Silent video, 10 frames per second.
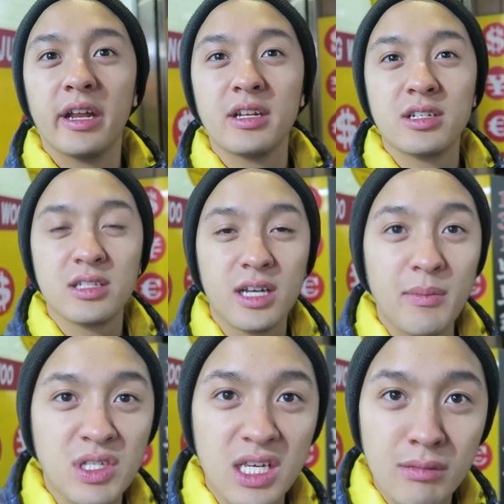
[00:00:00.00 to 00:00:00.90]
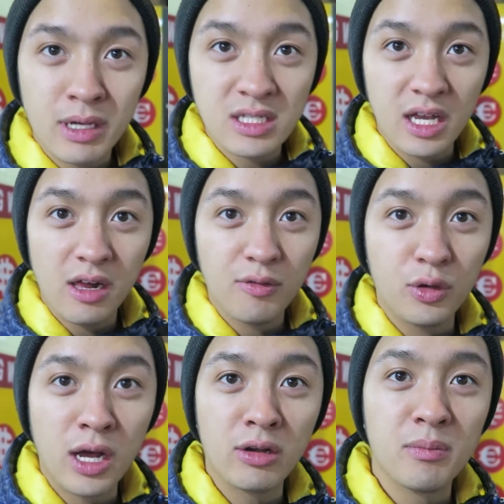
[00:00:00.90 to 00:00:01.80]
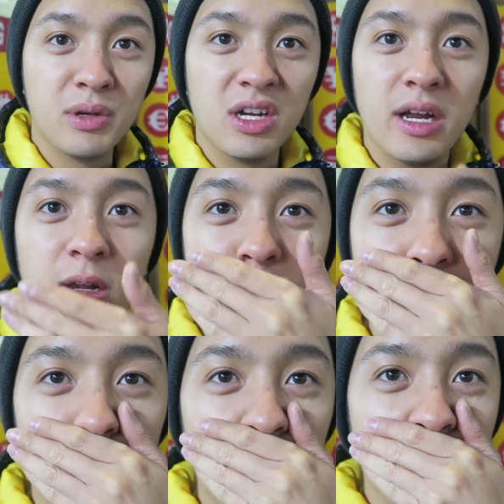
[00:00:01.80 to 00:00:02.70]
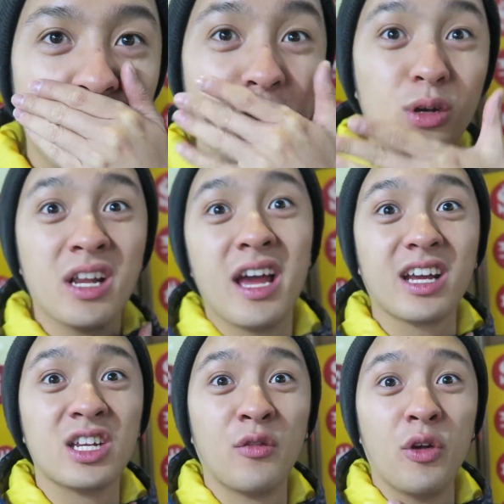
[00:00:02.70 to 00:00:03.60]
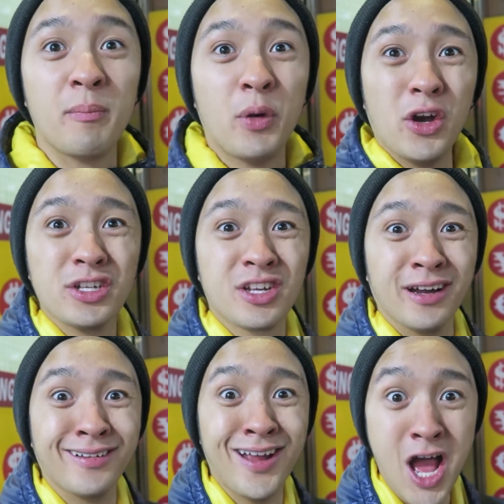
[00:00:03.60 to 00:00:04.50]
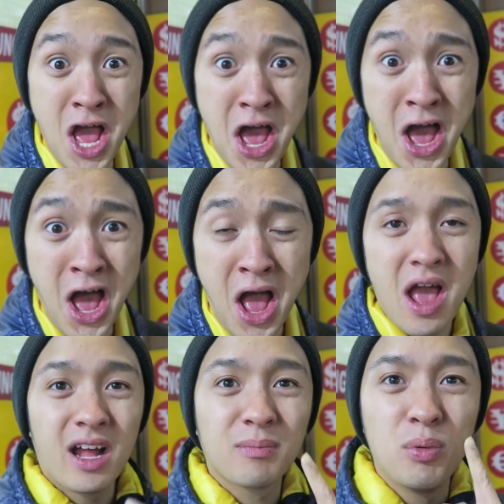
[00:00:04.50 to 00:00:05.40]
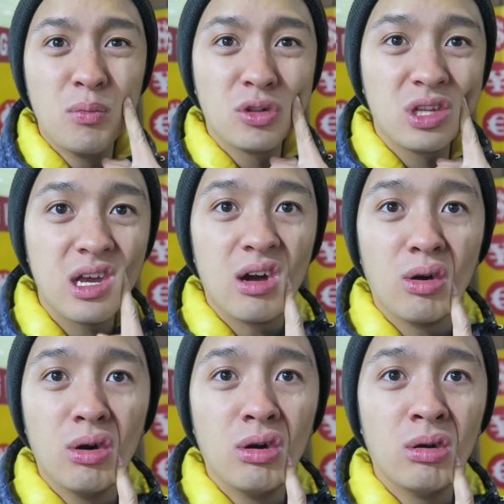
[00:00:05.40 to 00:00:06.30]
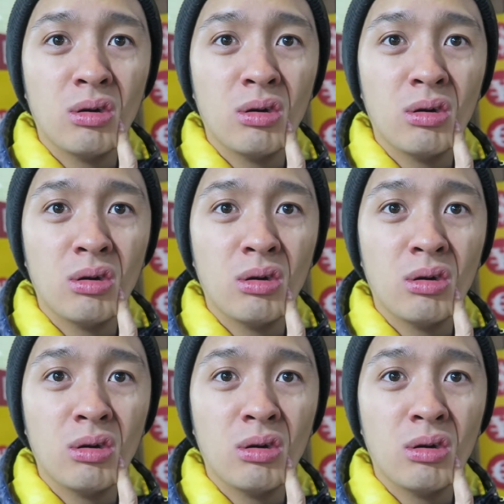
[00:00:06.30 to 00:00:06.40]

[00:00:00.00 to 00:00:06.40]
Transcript: I just I'm seeing myself without a beard. I look so weird. I look like a different person. At pumuti ako.